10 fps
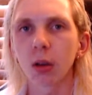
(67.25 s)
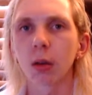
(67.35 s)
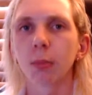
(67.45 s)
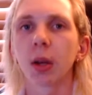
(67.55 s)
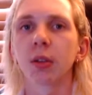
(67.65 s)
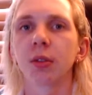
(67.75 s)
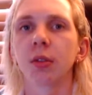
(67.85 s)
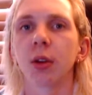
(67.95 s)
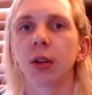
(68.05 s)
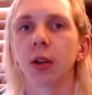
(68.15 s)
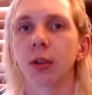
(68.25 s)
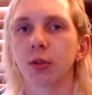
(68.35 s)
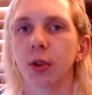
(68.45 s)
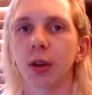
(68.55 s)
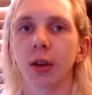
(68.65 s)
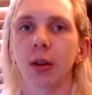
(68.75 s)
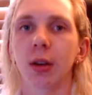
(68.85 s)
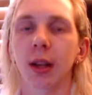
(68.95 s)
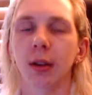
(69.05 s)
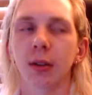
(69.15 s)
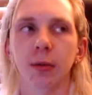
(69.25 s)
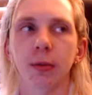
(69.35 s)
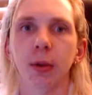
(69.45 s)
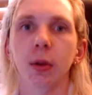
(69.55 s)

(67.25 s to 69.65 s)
compared to 900 native